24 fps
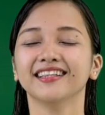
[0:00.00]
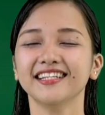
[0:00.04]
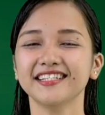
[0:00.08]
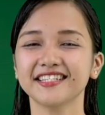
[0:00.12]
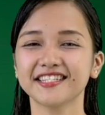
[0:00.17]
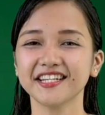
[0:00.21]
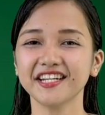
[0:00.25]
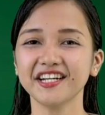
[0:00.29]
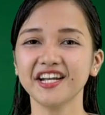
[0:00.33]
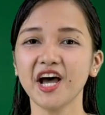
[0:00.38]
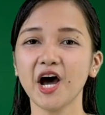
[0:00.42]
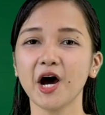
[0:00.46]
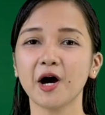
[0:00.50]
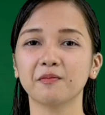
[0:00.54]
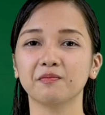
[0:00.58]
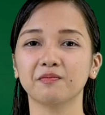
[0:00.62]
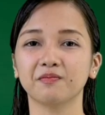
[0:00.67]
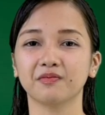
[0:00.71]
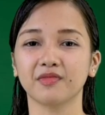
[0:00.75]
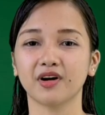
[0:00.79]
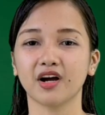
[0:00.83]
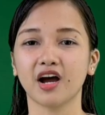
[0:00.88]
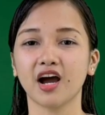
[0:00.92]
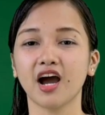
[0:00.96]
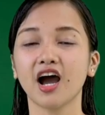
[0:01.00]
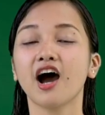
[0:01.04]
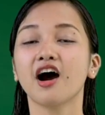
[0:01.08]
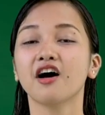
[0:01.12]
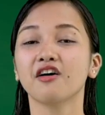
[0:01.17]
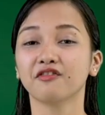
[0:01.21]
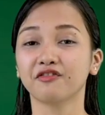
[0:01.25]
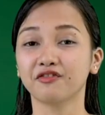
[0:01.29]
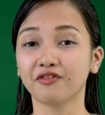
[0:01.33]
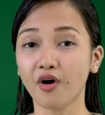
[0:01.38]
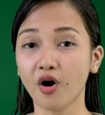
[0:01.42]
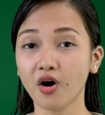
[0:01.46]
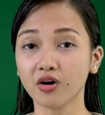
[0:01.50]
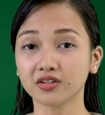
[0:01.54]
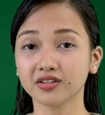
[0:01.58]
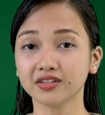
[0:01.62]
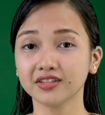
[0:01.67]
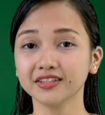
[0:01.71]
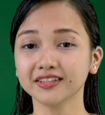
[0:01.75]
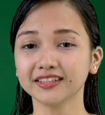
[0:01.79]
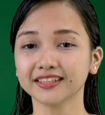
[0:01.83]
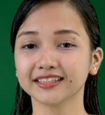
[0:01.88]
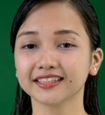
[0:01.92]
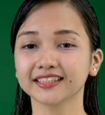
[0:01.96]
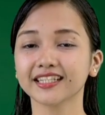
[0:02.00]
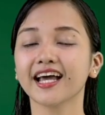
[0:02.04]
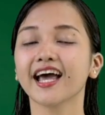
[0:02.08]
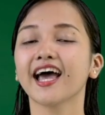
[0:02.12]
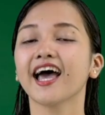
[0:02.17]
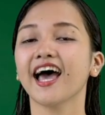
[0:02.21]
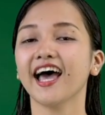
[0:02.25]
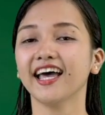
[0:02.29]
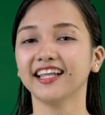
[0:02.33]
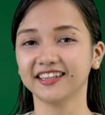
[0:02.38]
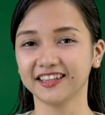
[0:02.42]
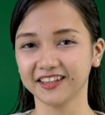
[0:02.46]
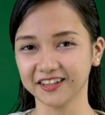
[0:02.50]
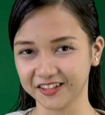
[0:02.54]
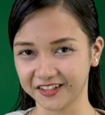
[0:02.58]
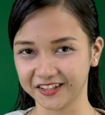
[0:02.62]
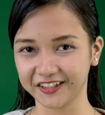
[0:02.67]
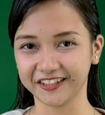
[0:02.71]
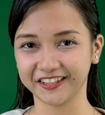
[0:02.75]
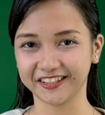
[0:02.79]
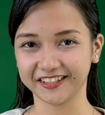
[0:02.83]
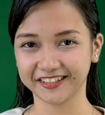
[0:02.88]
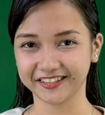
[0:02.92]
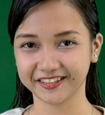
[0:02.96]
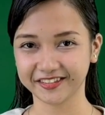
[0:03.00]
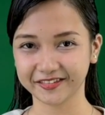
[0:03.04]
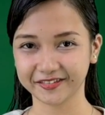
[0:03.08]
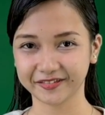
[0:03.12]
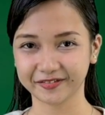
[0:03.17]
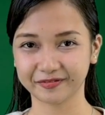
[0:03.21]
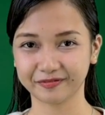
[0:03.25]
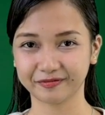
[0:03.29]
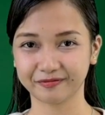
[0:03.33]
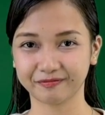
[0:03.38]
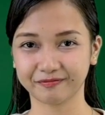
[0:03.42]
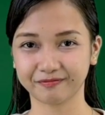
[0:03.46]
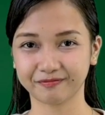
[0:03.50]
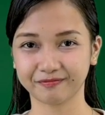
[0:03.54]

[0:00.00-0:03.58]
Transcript: Listen up, focus, and learn.